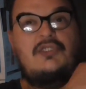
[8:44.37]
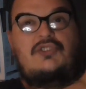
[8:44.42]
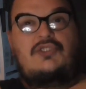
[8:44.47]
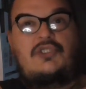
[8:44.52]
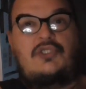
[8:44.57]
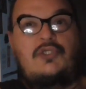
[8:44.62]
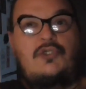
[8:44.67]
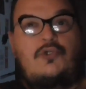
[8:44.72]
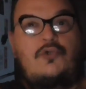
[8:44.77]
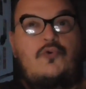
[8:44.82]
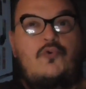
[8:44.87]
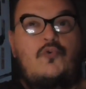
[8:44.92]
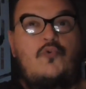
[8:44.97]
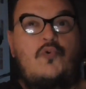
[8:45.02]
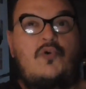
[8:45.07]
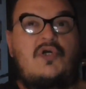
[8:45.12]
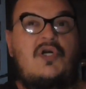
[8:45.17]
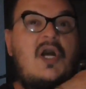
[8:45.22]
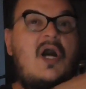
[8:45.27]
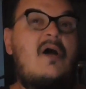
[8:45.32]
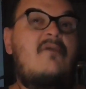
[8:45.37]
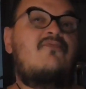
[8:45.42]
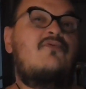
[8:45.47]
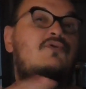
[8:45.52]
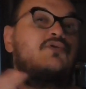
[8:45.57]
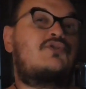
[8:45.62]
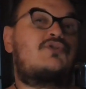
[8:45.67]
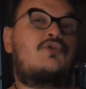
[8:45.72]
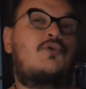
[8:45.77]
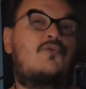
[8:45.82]
to
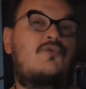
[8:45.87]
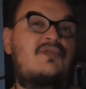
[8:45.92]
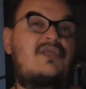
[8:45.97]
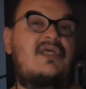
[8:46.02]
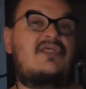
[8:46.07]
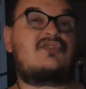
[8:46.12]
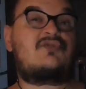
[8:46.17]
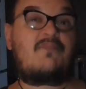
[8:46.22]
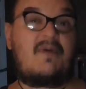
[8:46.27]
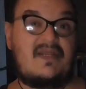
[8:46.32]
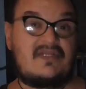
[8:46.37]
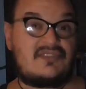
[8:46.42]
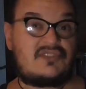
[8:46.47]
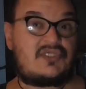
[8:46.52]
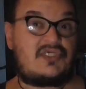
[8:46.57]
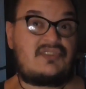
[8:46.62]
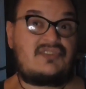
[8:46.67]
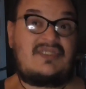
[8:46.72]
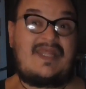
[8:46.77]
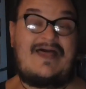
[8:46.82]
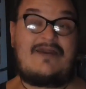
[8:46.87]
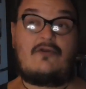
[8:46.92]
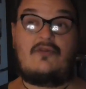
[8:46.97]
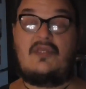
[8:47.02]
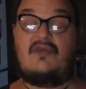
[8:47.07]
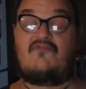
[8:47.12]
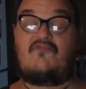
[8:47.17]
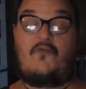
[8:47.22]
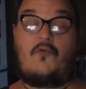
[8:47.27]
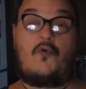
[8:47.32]
cover certain expenses, not
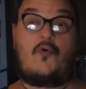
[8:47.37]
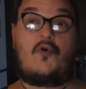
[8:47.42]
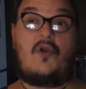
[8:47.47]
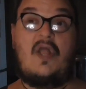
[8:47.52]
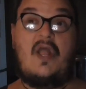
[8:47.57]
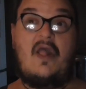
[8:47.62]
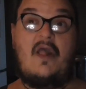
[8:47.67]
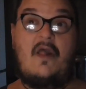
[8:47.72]
only for